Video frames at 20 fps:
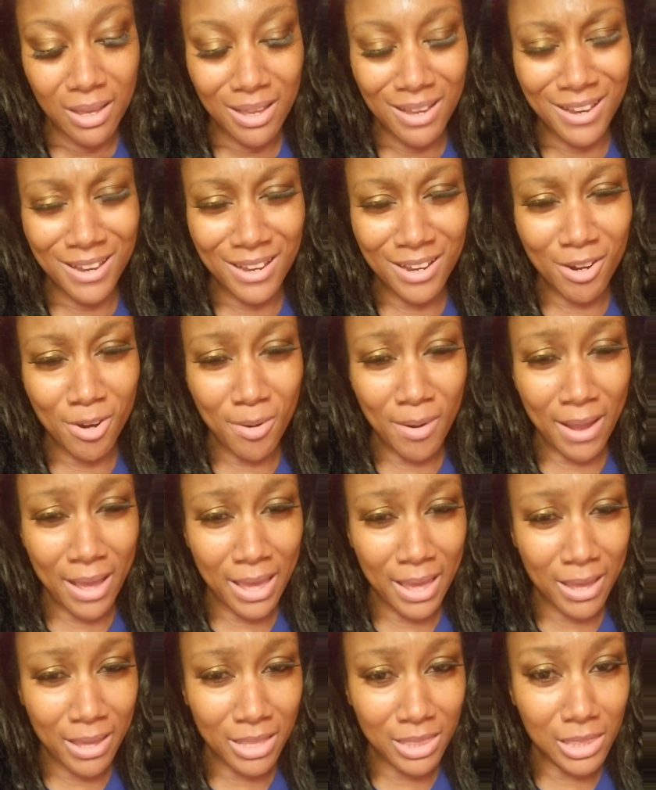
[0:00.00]
All
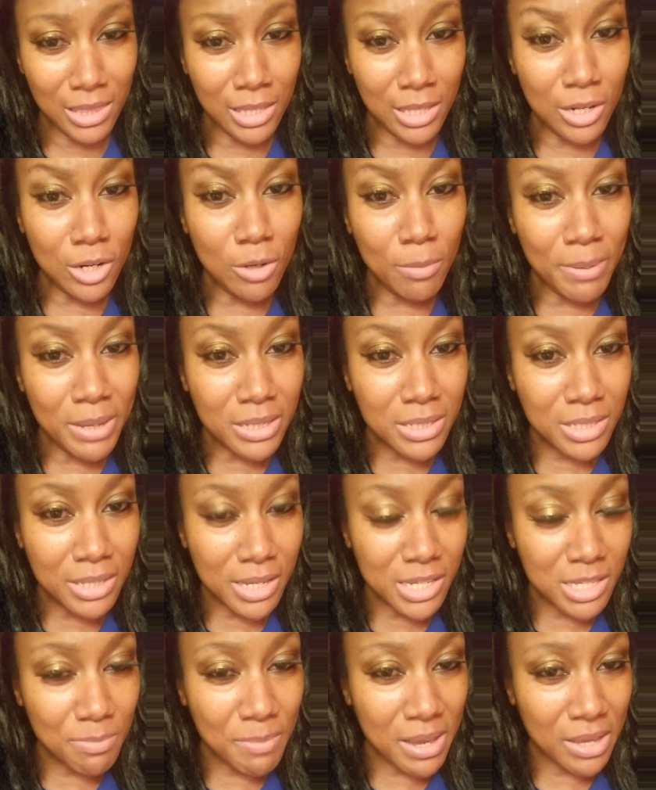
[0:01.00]
right, little bit
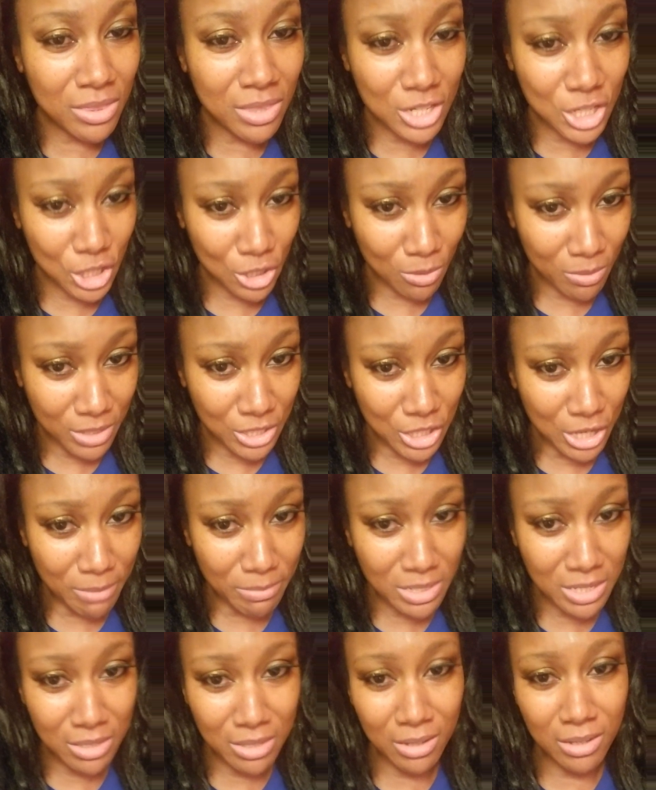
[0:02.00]
suspect that you would
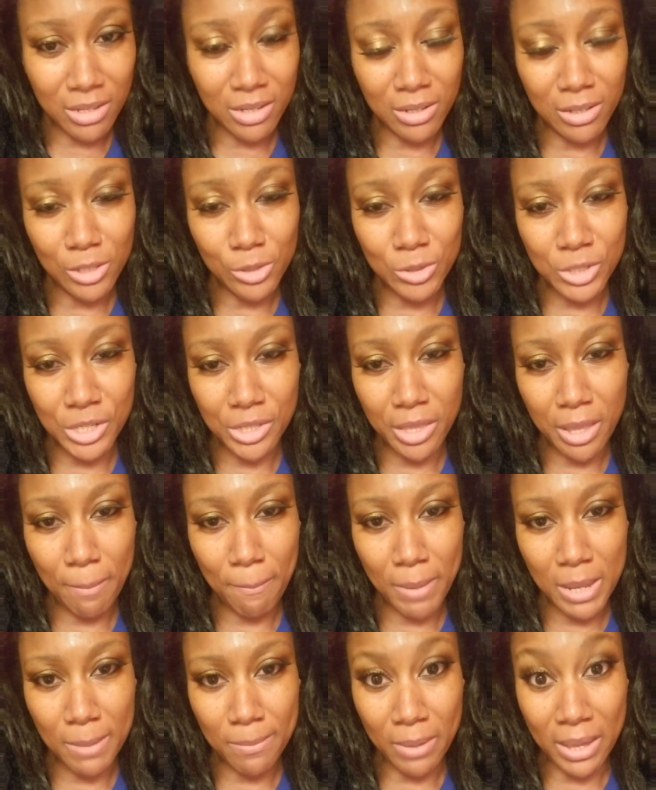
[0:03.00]
jump to the conclusion
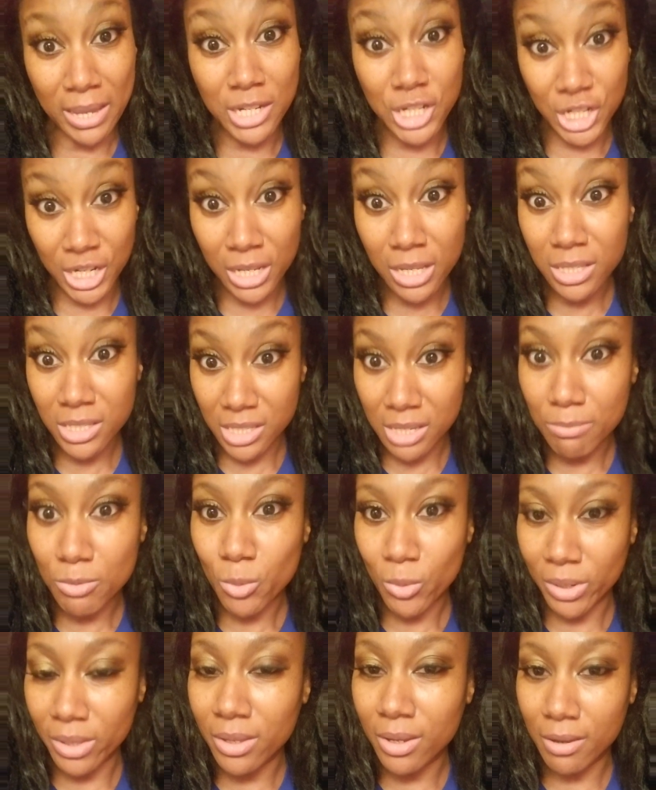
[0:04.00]
that people, and she seemed
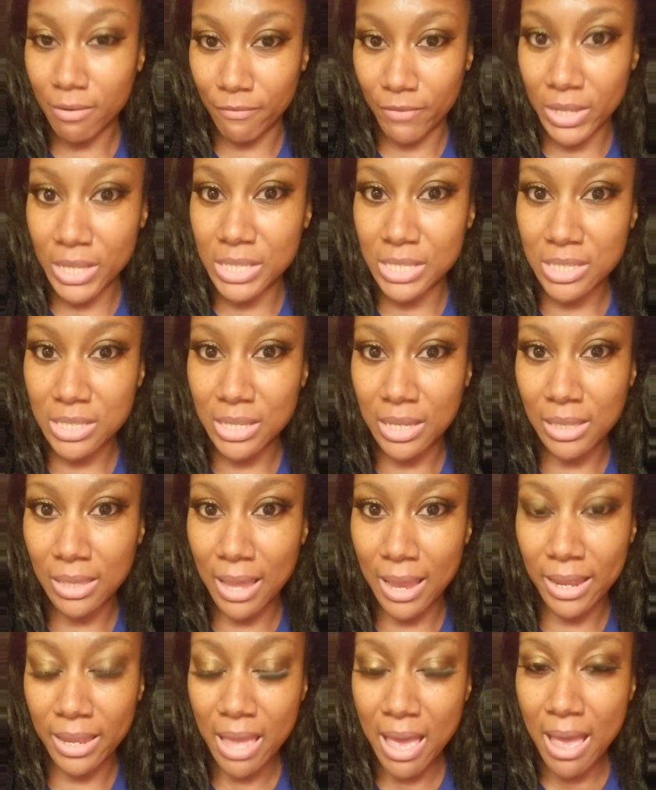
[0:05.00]
really convinced that
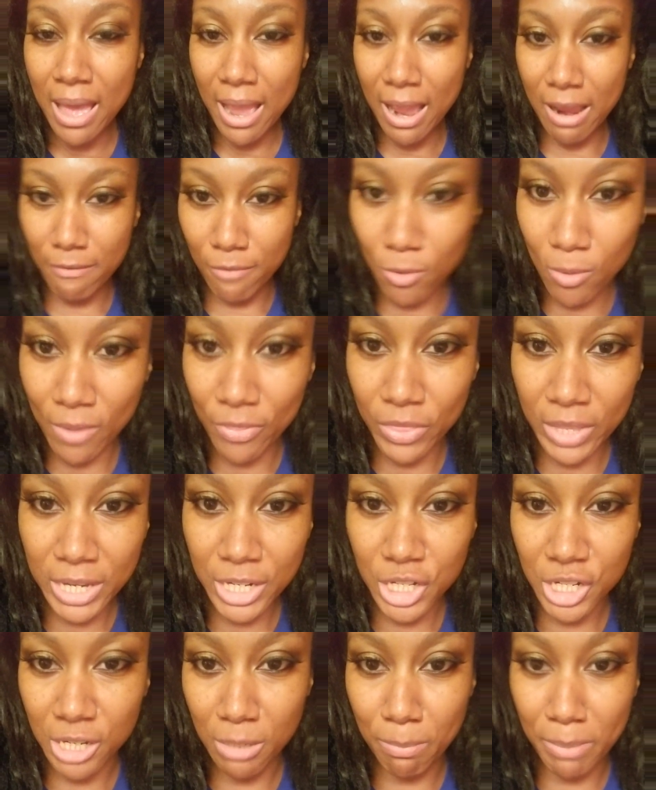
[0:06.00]
like everyone
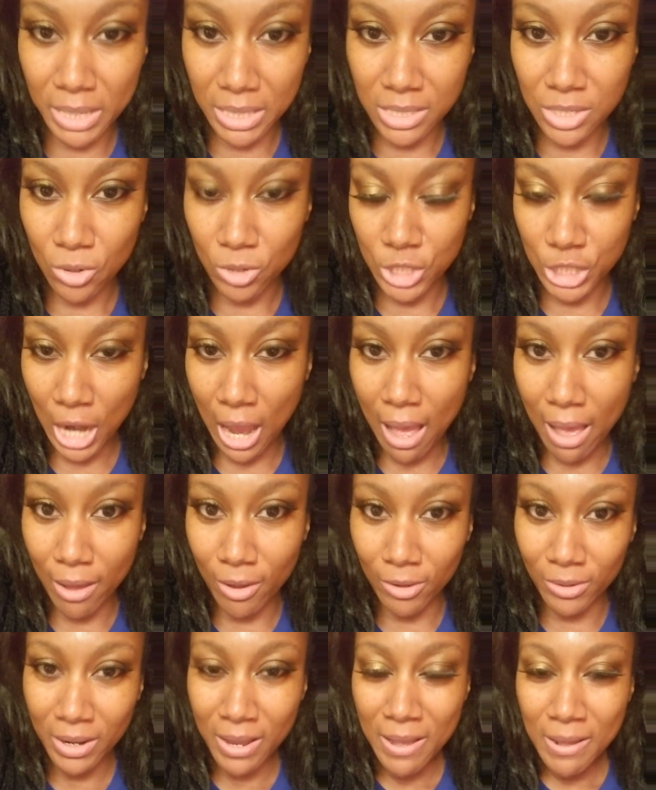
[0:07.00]
thinks she beats her
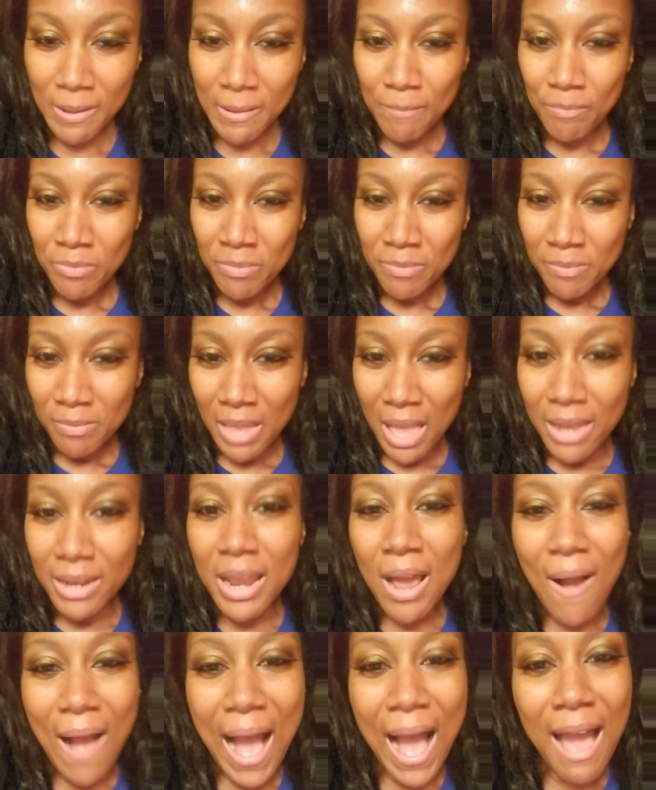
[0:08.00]
child.
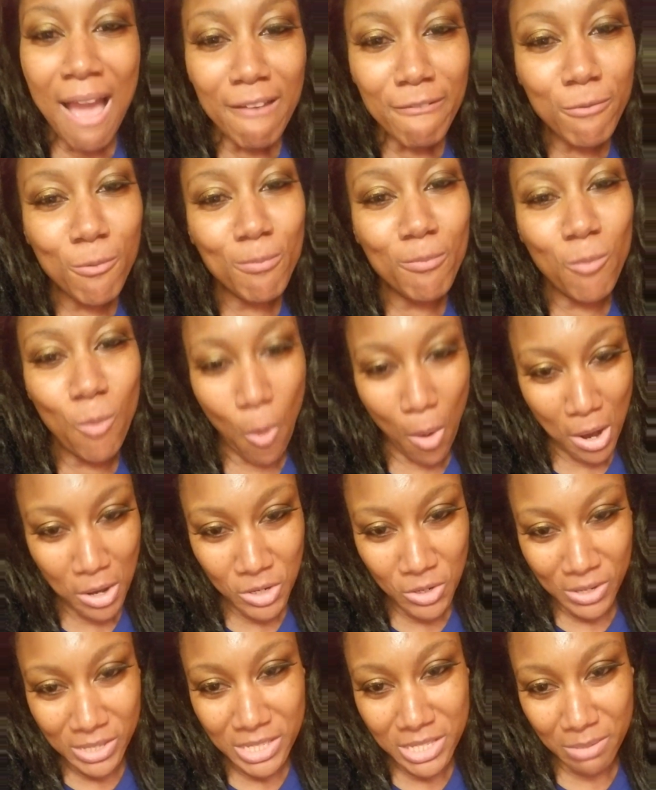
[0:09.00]
Now, I've
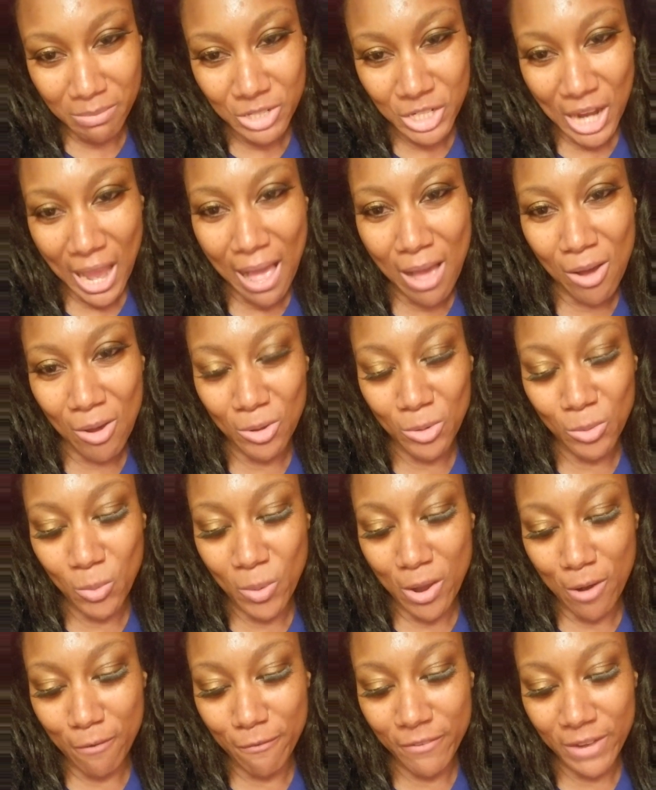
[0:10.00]
worked on some child
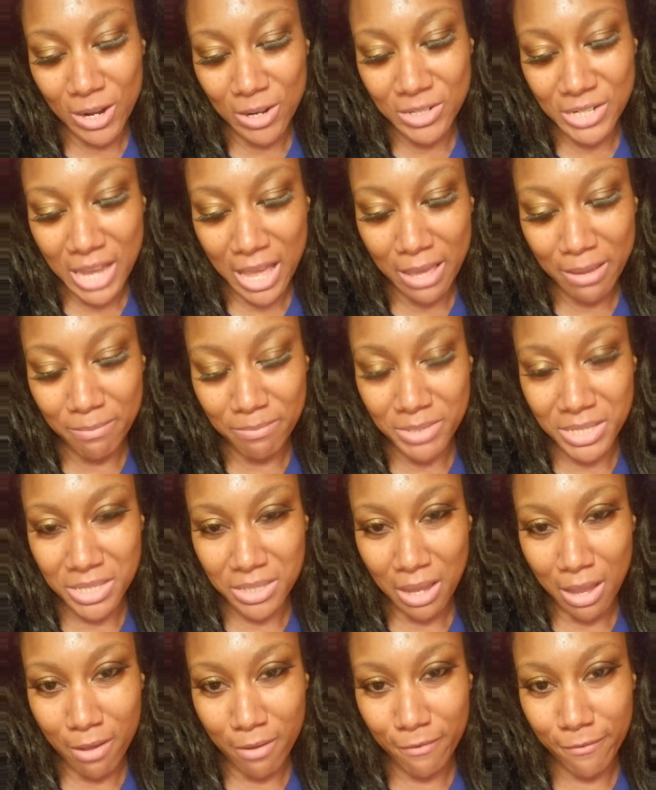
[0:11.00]
welfare type
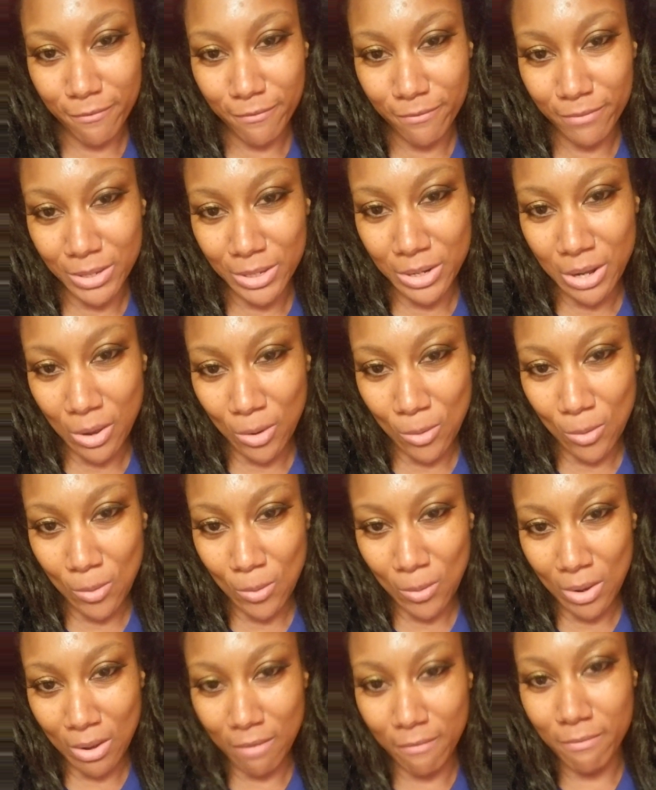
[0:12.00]
stuff,
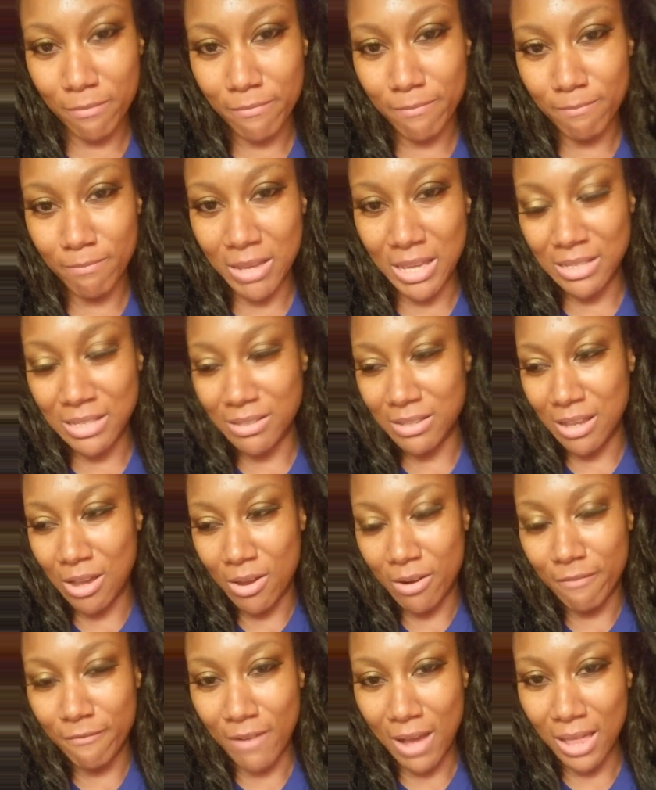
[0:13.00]
on
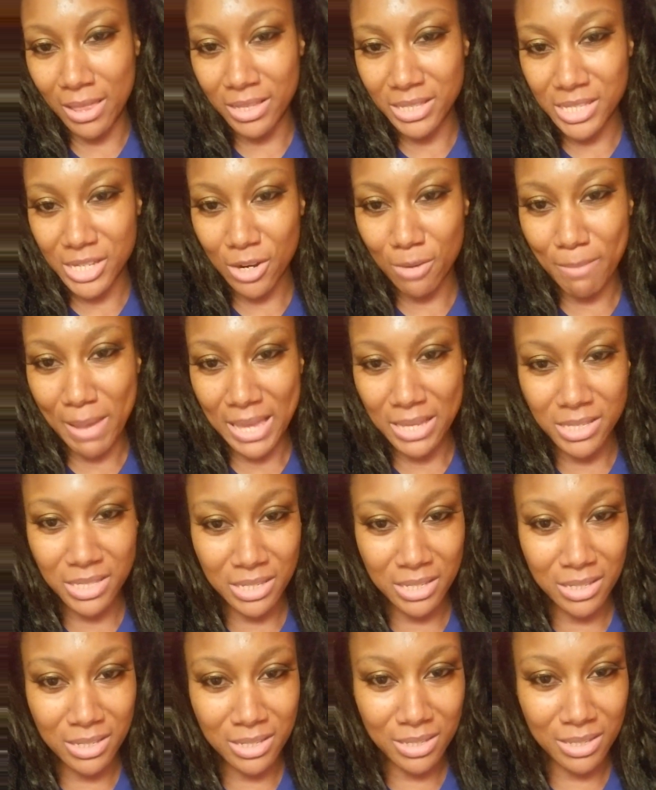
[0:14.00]
a volunteer
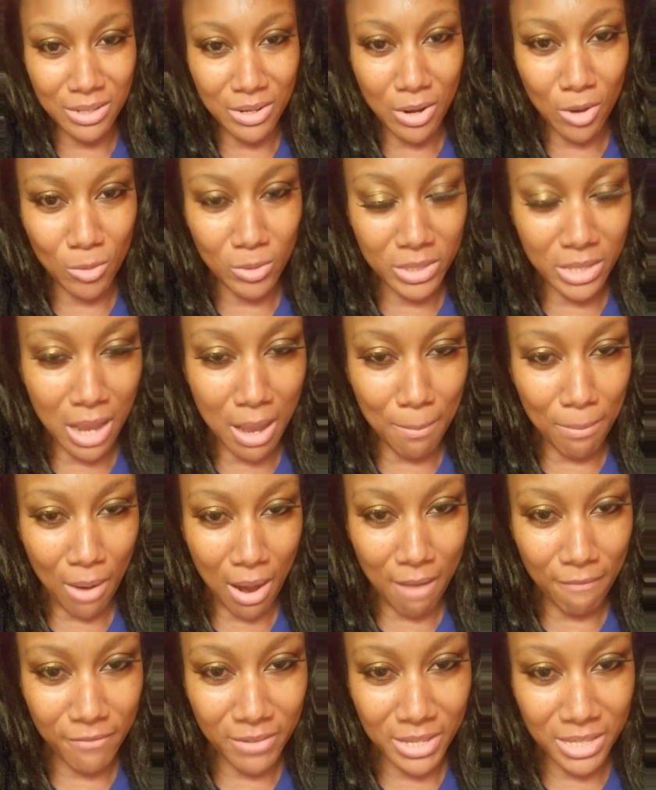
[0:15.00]
basis, with
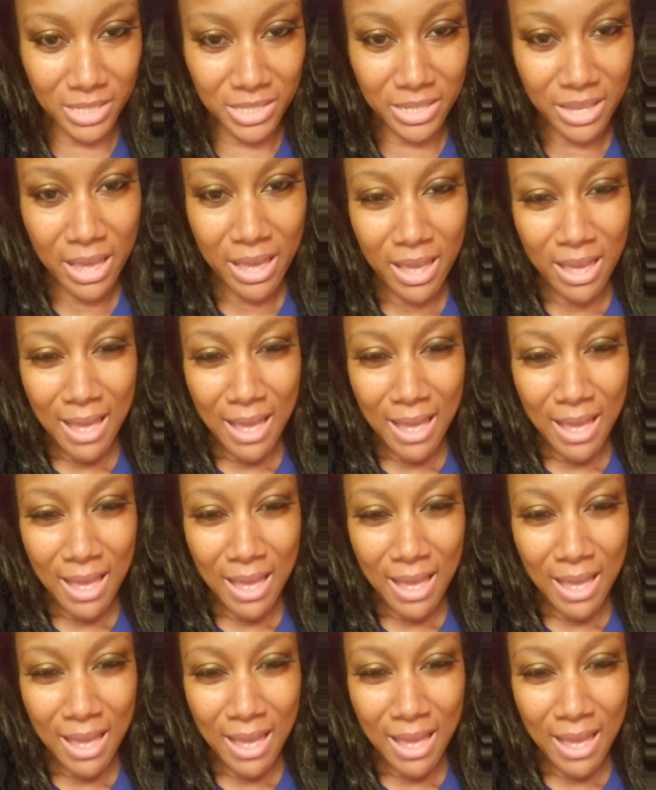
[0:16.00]
nonprofits.